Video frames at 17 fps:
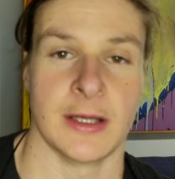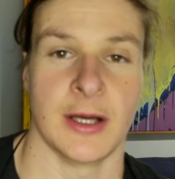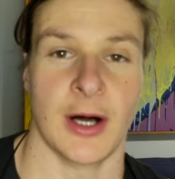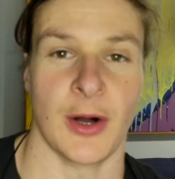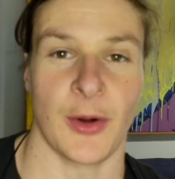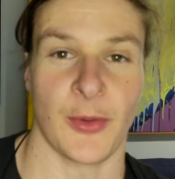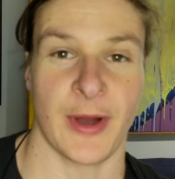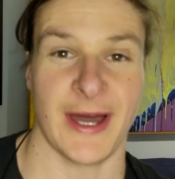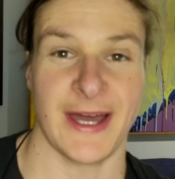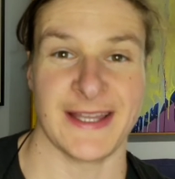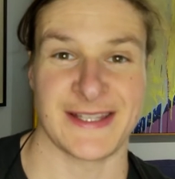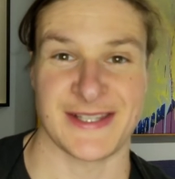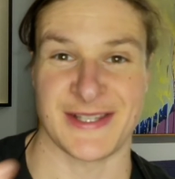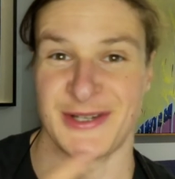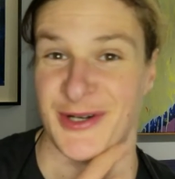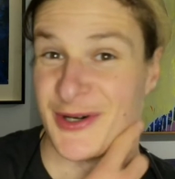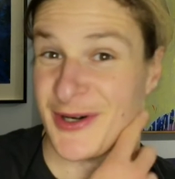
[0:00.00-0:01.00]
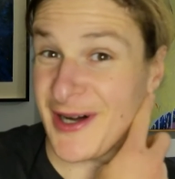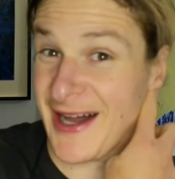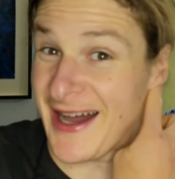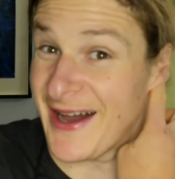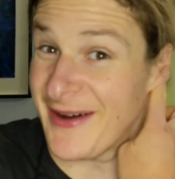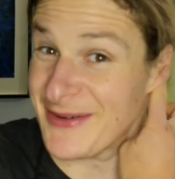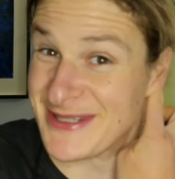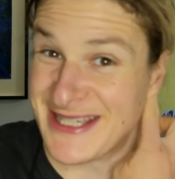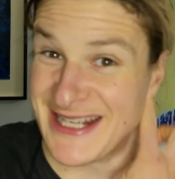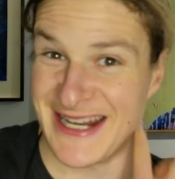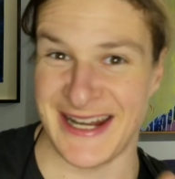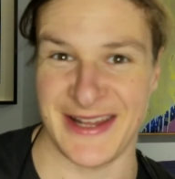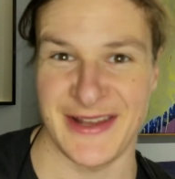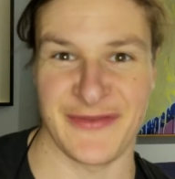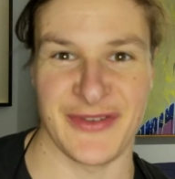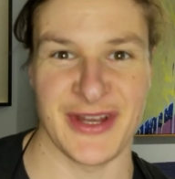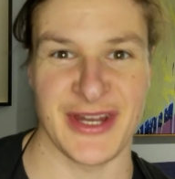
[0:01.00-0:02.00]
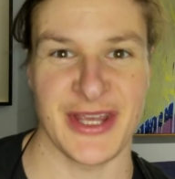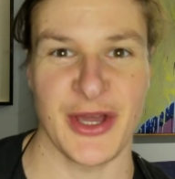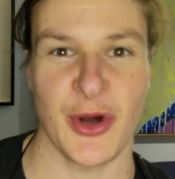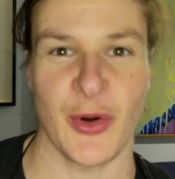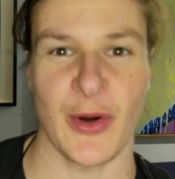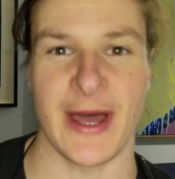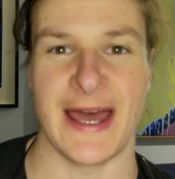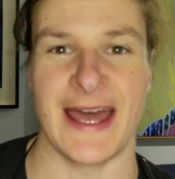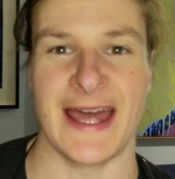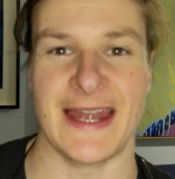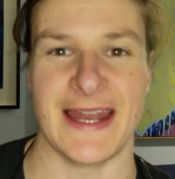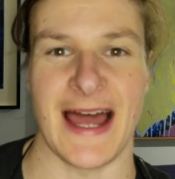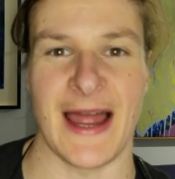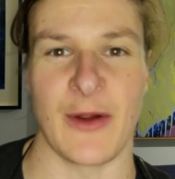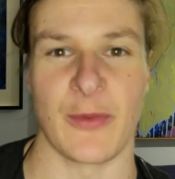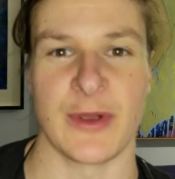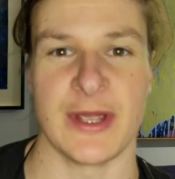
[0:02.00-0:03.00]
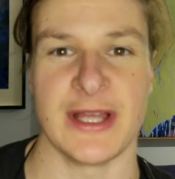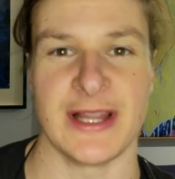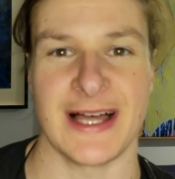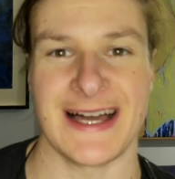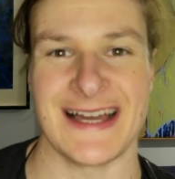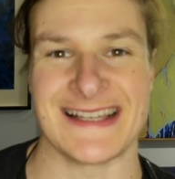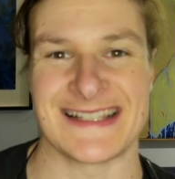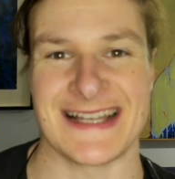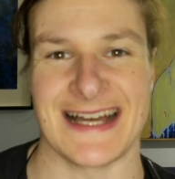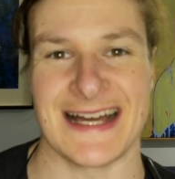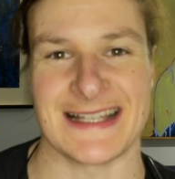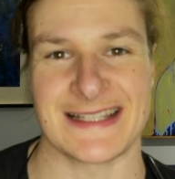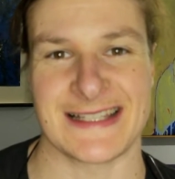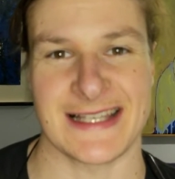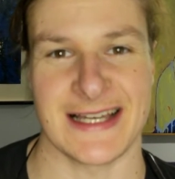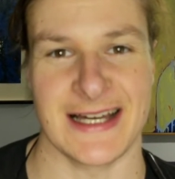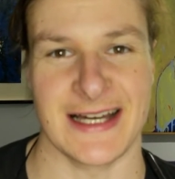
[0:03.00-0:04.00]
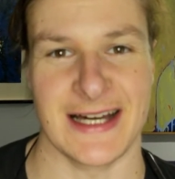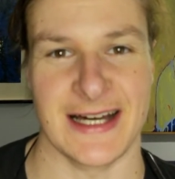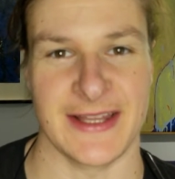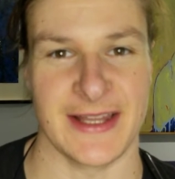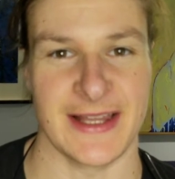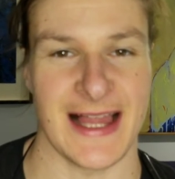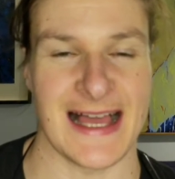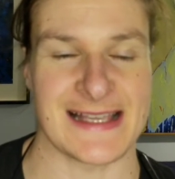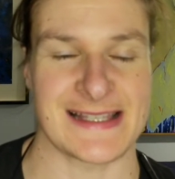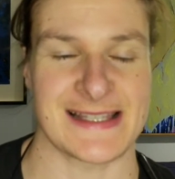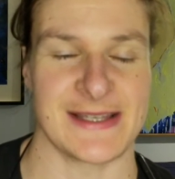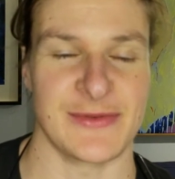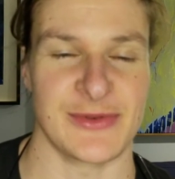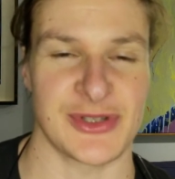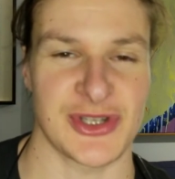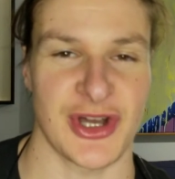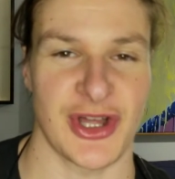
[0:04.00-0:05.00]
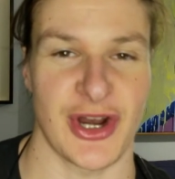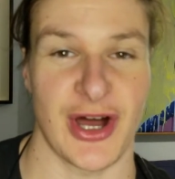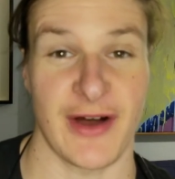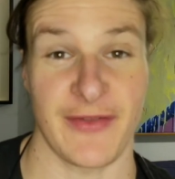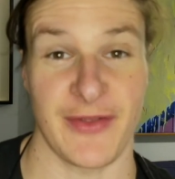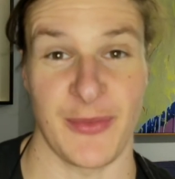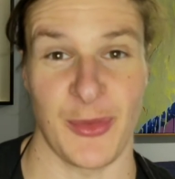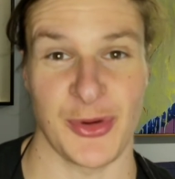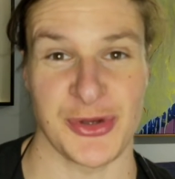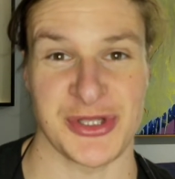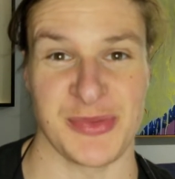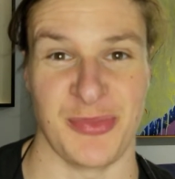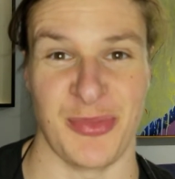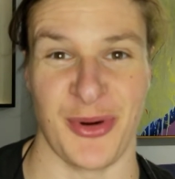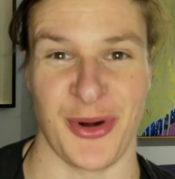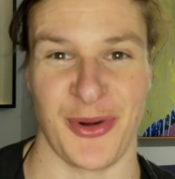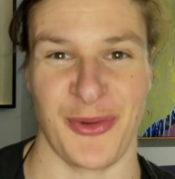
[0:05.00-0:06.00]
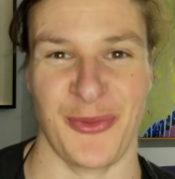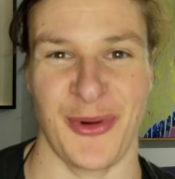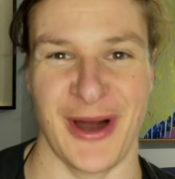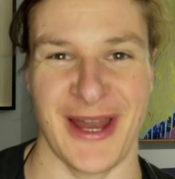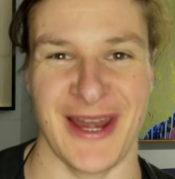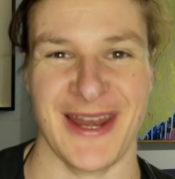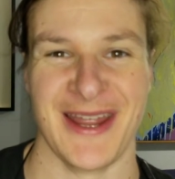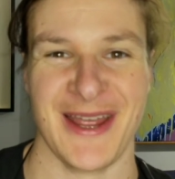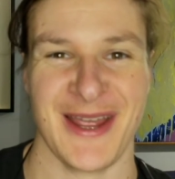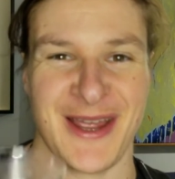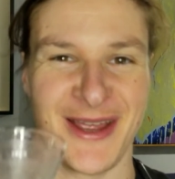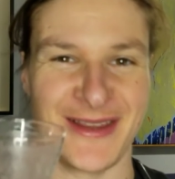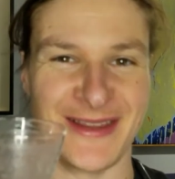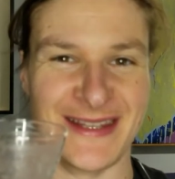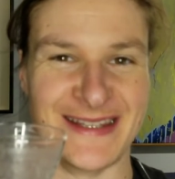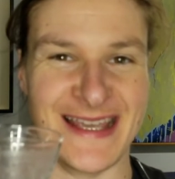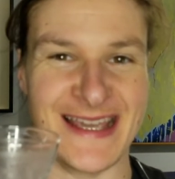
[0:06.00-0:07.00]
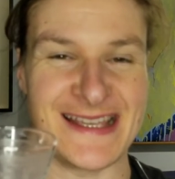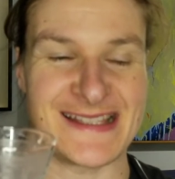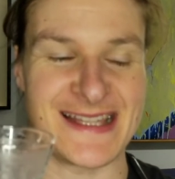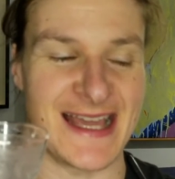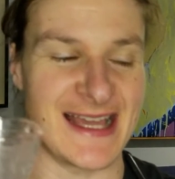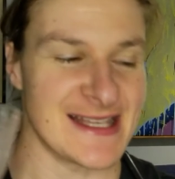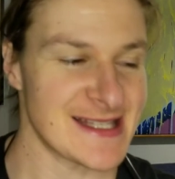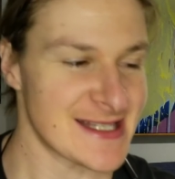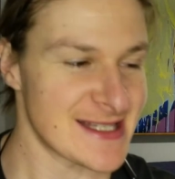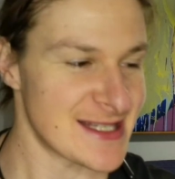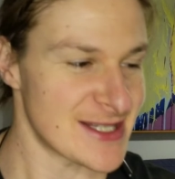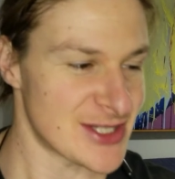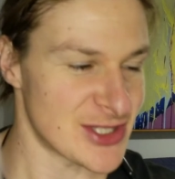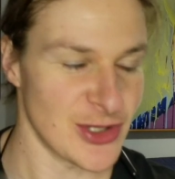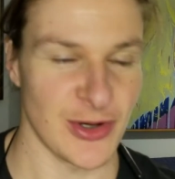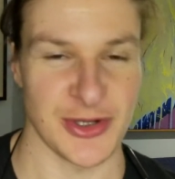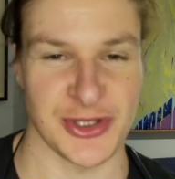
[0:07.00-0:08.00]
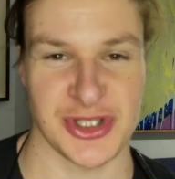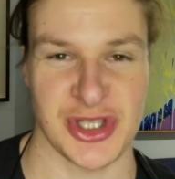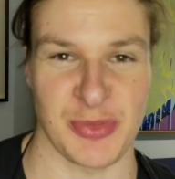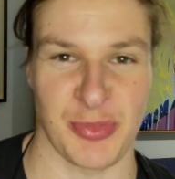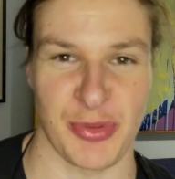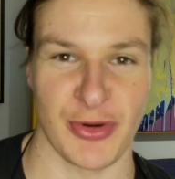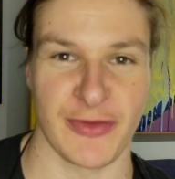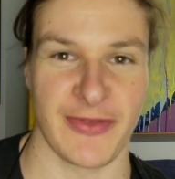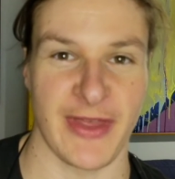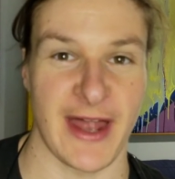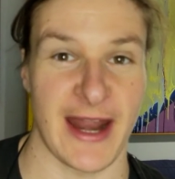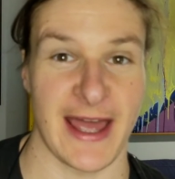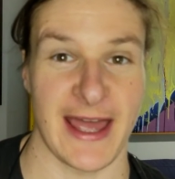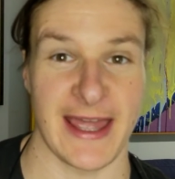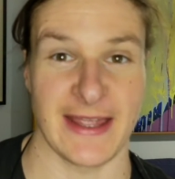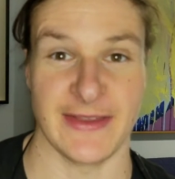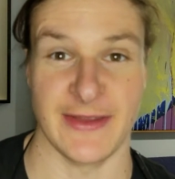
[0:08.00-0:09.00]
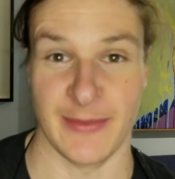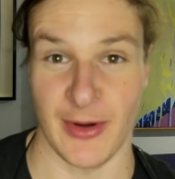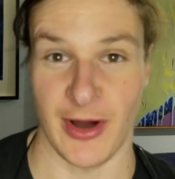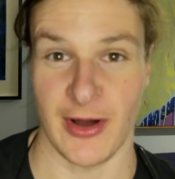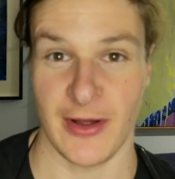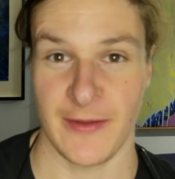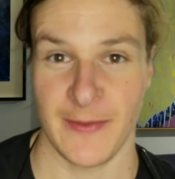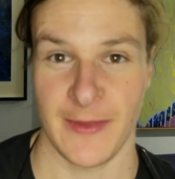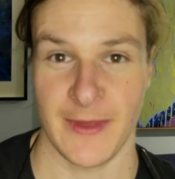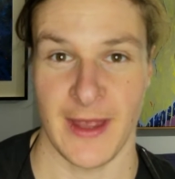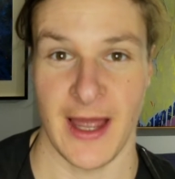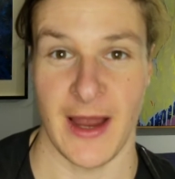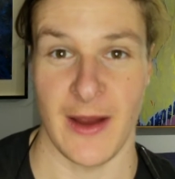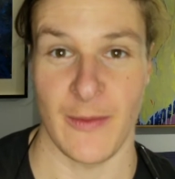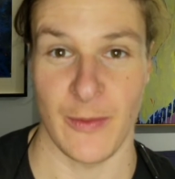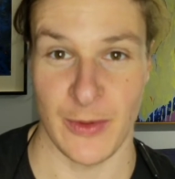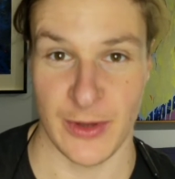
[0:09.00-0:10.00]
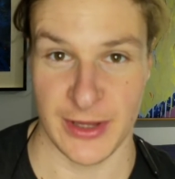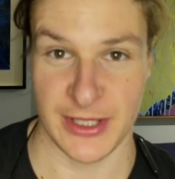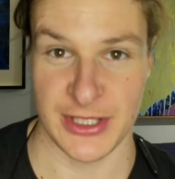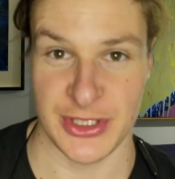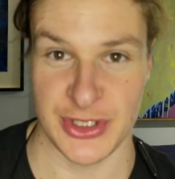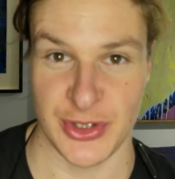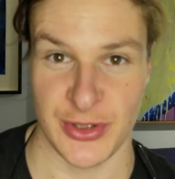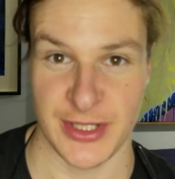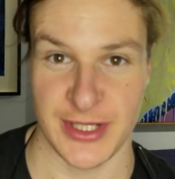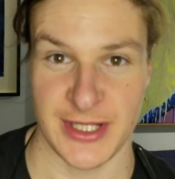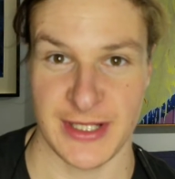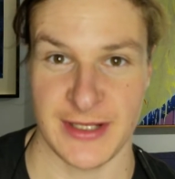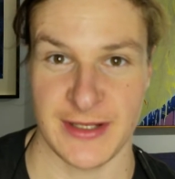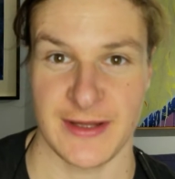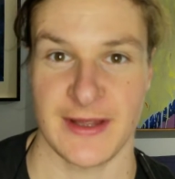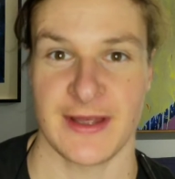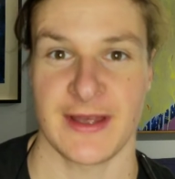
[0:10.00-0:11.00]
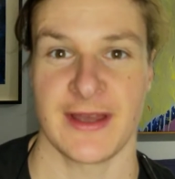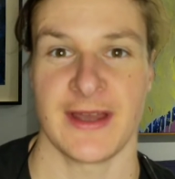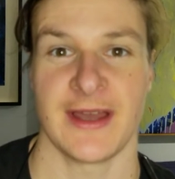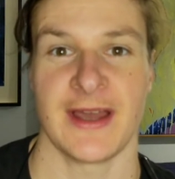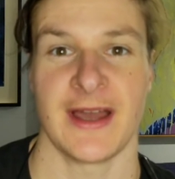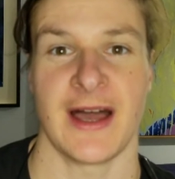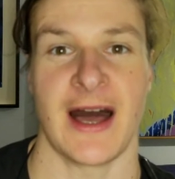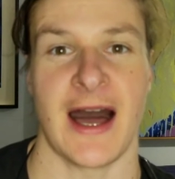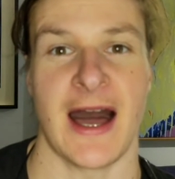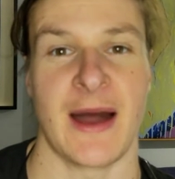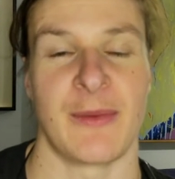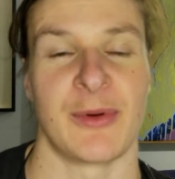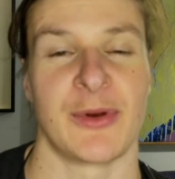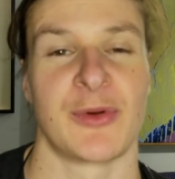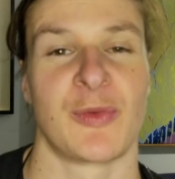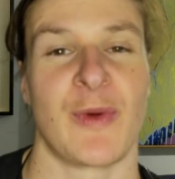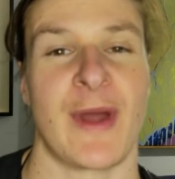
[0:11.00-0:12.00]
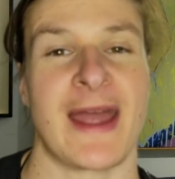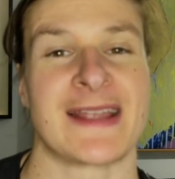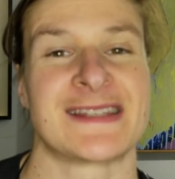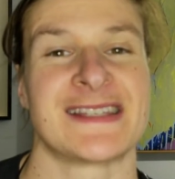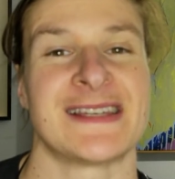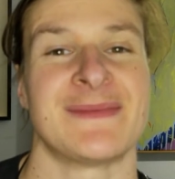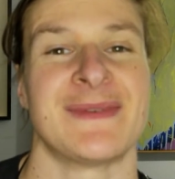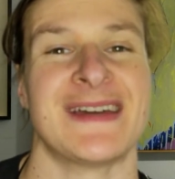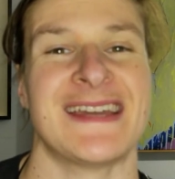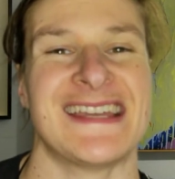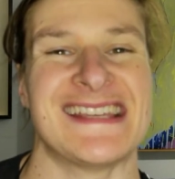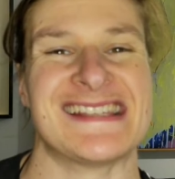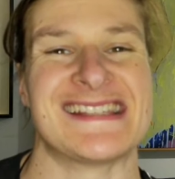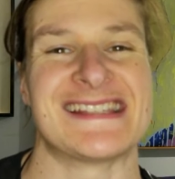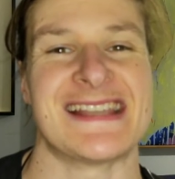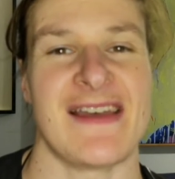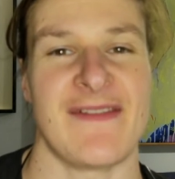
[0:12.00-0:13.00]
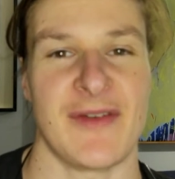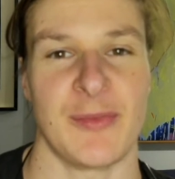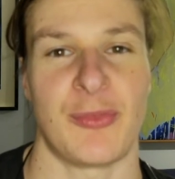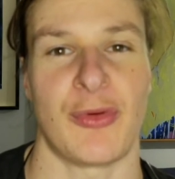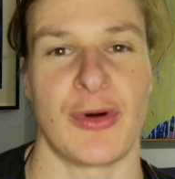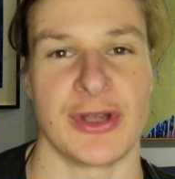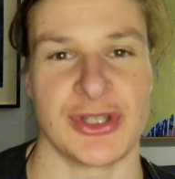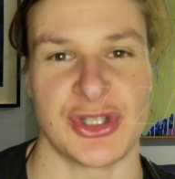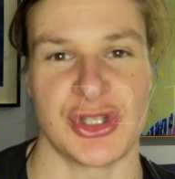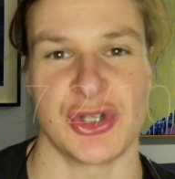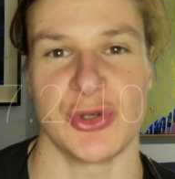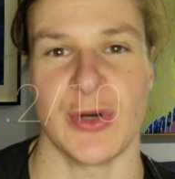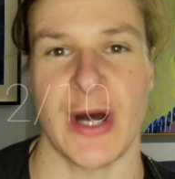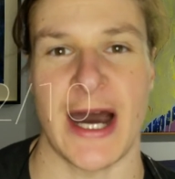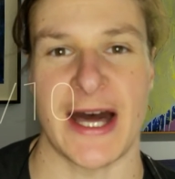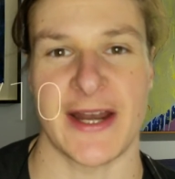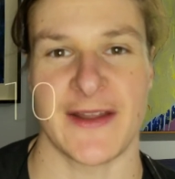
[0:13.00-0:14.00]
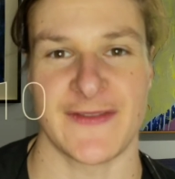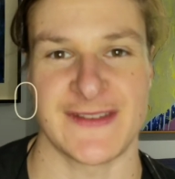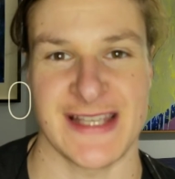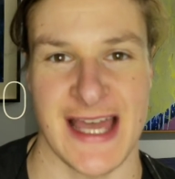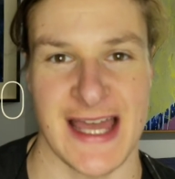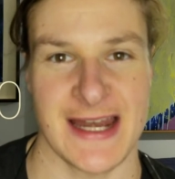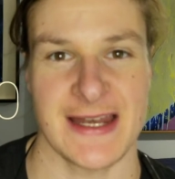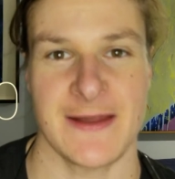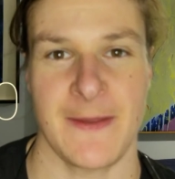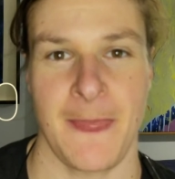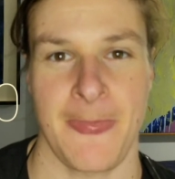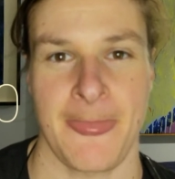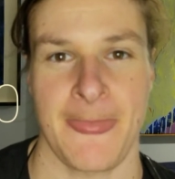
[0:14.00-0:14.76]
Alright, so I was editing the video and I realized that the last scene was cut off, the most important one, the taste test. So just to prove that I ate them all, I really enjoyed it. I would rank them a 7.2 out of 10.